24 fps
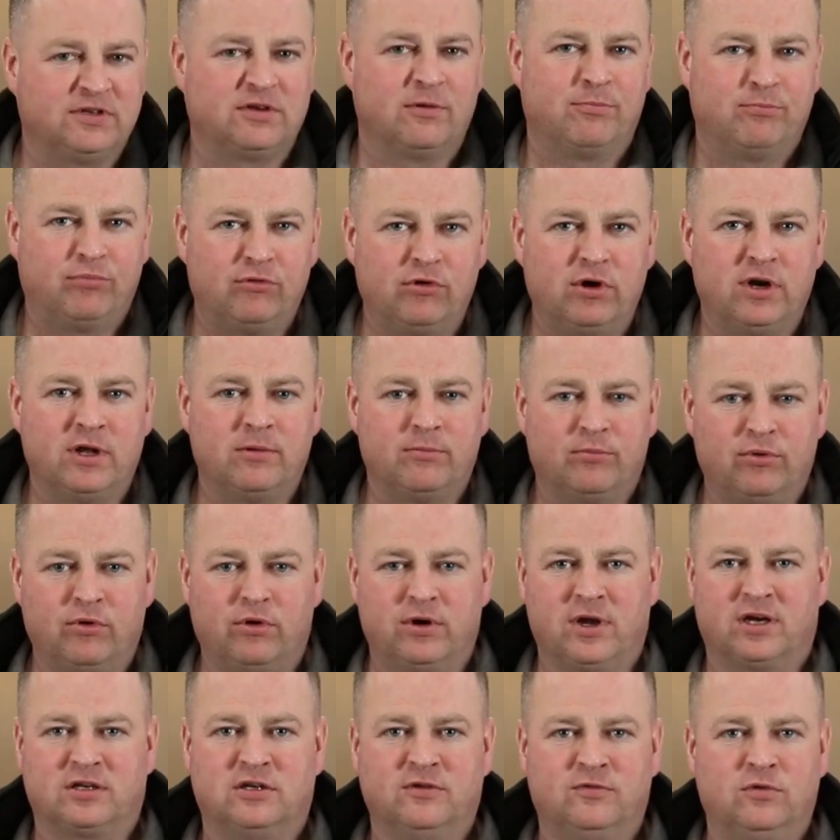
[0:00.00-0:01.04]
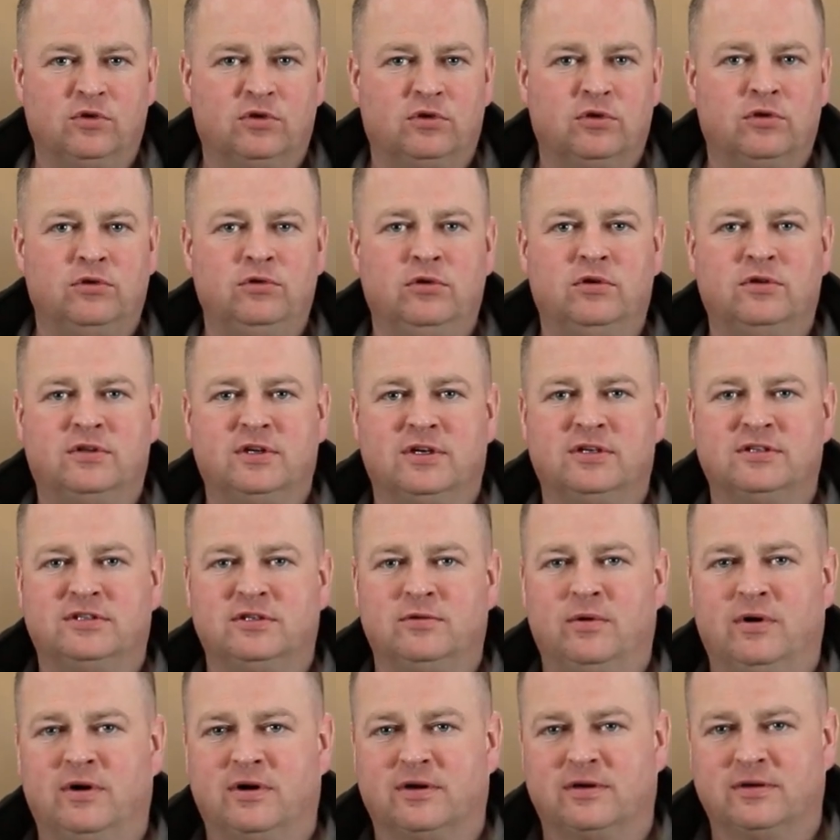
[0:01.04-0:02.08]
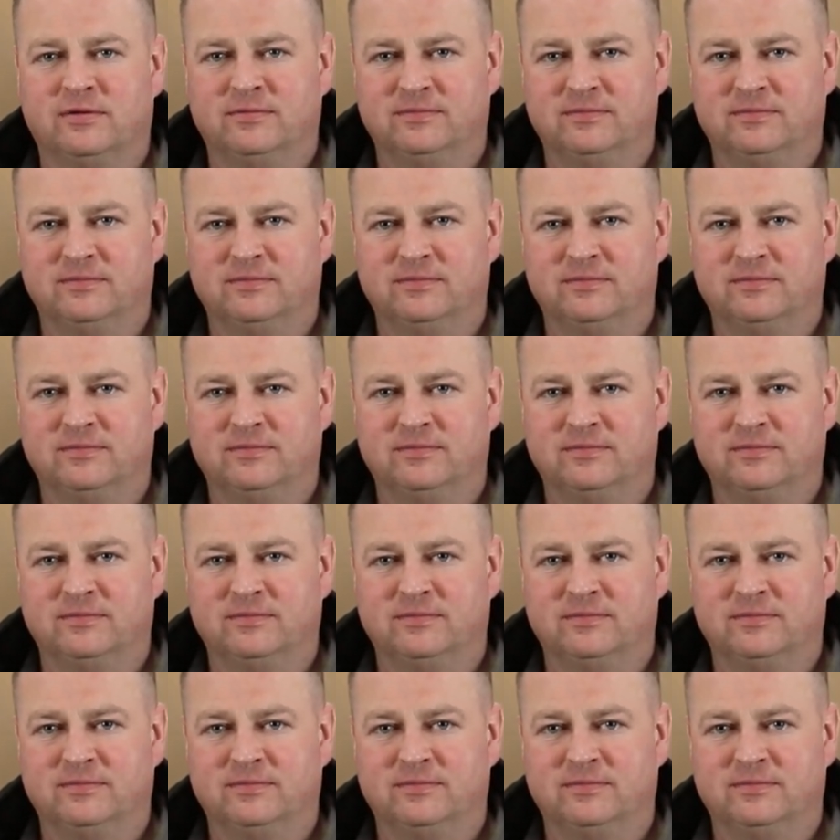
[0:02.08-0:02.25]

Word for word: a brilliant product if you're doing utility work.